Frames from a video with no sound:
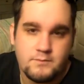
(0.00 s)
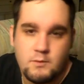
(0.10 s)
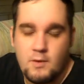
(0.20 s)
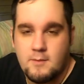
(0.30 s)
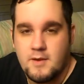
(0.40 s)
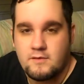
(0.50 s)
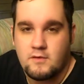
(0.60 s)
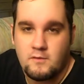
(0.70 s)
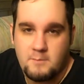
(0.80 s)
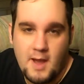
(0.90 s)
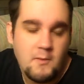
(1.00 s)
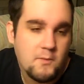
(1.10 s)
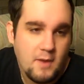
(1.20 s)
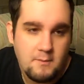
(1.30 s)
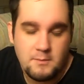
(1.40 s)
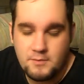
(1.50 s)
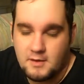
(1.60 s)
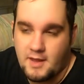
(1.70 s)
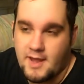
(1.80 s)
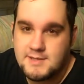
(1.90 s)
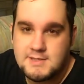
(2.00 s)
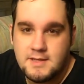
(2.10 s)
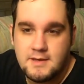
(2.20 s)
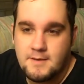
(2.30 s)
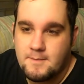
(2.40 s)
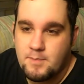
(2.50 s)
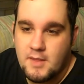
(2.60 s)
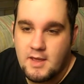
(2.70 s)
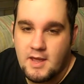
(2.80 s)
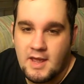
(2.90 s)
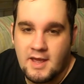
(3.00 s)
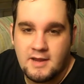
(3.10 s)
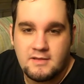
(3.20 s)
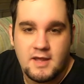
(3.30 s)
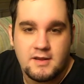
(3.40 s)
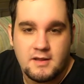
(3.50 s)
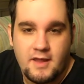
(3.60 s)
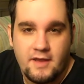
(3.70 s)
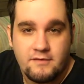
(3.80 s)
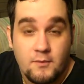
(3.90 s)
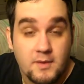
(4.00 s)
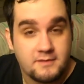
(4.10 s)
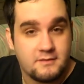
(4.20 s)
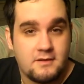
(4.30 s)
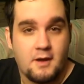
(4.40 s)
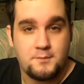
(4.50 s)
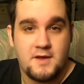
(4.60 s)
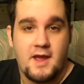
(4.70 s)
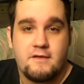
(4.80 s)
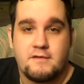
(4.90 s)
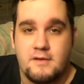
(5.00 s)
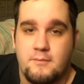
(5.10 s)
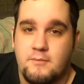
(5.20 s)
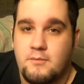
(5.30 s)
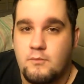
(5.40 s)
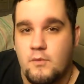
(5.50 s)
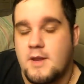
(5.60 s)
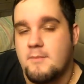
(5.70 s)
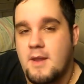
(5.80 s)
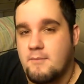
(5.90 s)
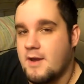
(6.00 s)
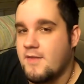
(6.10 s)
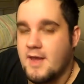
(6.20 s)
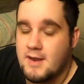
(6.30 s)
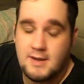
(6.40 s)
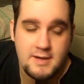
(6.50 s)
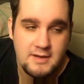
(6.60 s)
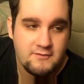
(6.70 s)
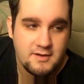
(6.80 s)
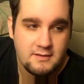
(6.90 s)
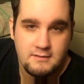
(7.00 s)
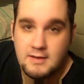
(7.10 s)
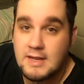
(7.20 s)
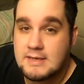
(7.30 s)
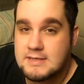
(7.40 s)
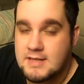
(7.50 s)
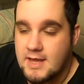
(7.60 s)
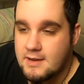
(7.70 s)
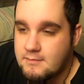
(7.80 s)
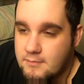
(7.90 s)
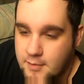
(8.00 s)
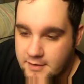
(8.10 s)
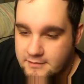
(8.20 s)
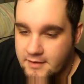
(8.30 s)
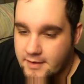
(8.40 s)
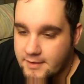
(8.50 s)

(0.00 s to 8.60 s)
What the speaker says: 20 minutes goes by, we wrap up the class, and at the end of class I went up to ask him what he meant by that. And I didn't even get to that, but